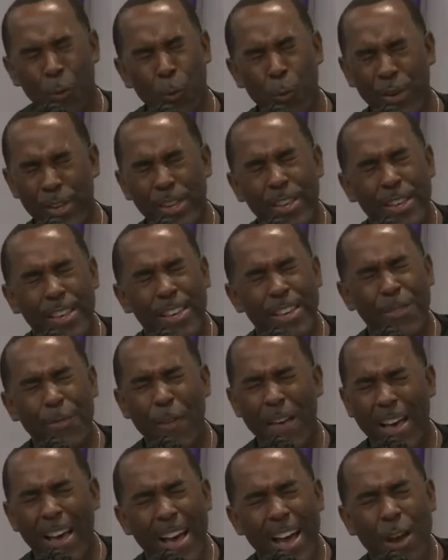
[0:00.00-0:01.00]

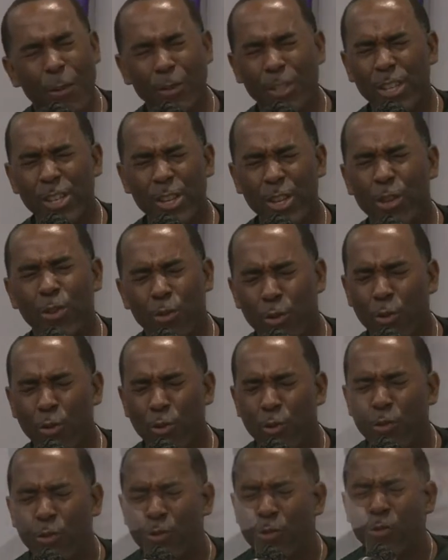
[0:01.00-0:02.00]
without
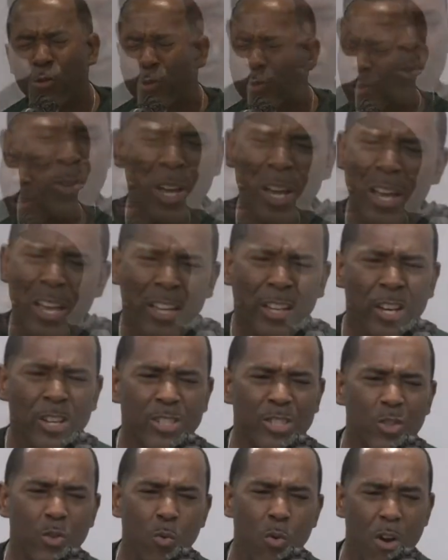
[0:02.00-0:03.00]
you.
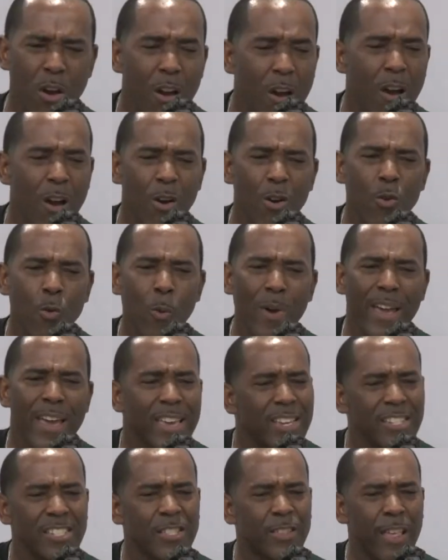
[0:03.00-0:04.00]
Cause you're
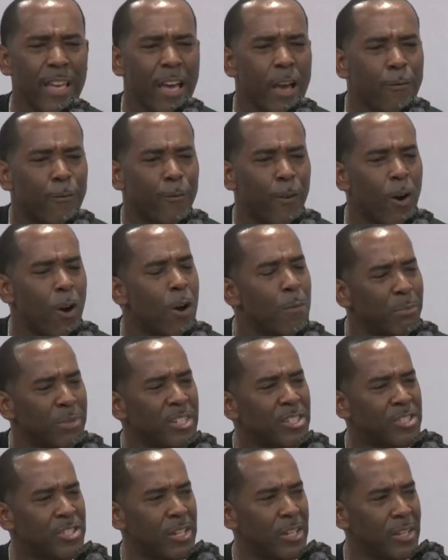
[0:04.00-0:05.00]
always there for
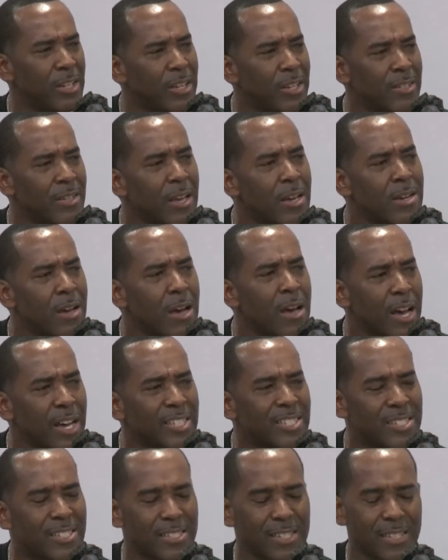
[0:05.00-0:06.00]
me,
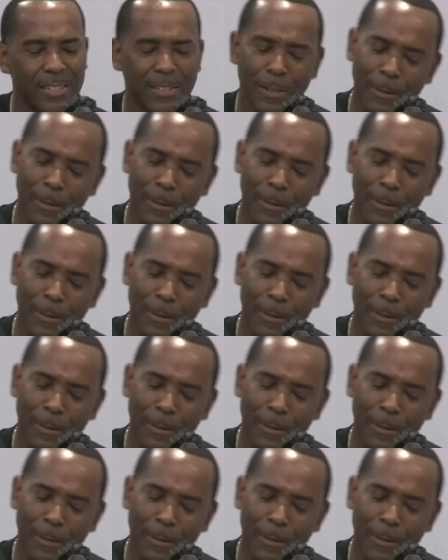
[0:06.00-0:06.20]
Jesus.